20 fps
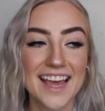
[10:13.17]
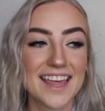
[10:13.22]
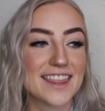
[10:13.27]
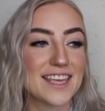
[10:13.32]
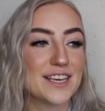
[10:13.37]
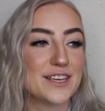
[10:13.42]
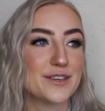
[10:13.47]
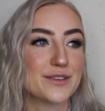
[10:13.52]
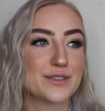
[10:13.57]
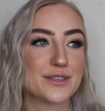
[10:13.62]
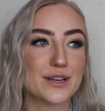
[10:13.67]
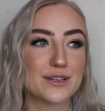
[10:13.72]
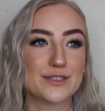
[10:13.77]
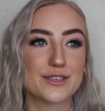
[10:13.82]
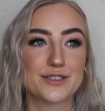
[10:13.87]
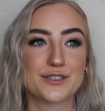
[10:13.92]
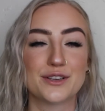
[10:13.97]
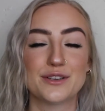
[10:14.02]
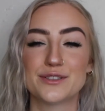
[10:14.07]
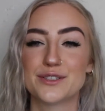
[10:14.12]
Thank you so
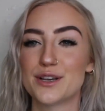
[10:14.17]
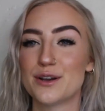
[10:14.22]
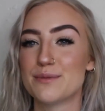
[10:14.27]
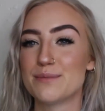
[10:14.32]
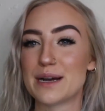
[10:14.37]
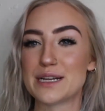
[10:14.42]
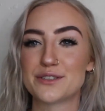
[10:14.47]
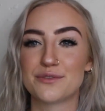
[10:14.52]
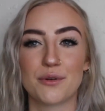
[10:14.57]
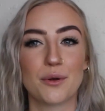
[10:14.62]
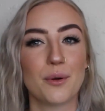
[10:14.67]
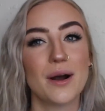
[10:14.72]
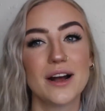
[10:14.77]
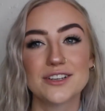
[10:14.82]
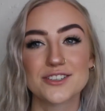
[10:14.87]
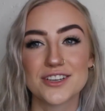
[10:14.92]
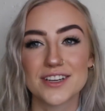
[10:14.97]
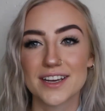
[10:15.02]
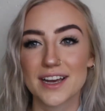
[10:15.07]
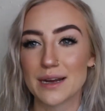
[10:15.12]
much for
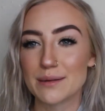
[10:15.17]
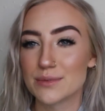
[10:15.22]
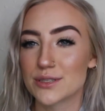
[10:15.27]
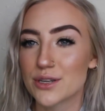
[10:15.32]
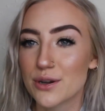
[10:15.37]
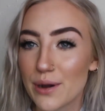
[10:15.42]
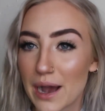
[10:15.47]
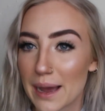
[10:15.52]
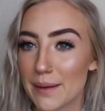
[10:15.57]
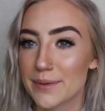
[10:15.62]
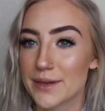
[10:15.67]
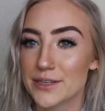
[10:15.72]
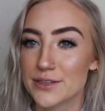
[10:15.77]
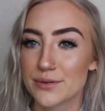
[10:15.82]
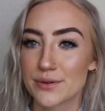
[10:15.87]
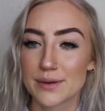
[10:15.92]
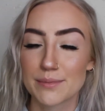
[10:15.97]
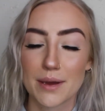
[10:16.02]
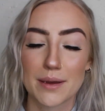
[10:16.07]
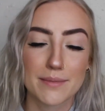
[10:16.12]
watching. I'm so happy
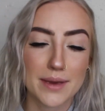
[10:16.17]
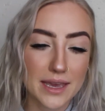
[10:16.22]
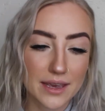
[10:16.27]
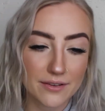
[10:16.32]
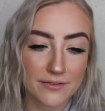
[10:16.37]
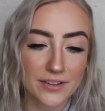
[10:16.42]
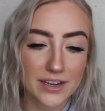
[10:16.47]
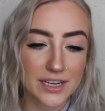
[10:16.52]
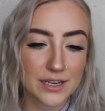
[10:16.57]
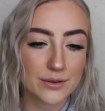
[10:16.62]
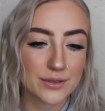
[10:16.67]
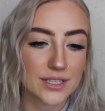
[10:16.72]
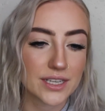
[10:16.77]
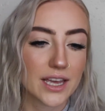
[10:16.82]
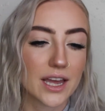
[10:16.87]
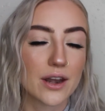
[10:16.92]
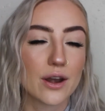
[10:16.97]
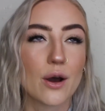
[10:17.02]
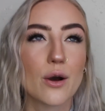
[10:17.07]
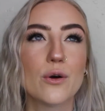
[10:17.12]
doing my makeup videos
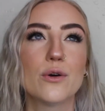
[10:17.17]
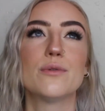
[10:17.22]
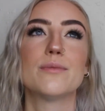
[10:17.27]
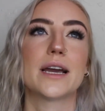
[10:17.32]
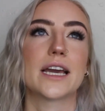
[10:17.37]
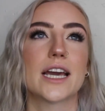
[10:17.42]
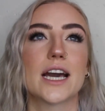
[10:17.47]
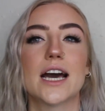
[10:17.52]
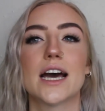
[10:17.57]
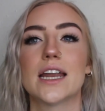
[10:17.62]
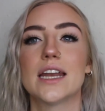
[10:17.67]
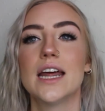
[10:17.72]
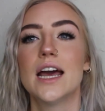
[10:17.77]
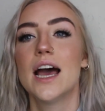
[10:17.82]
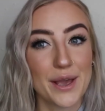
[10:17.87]
again. Oh my god.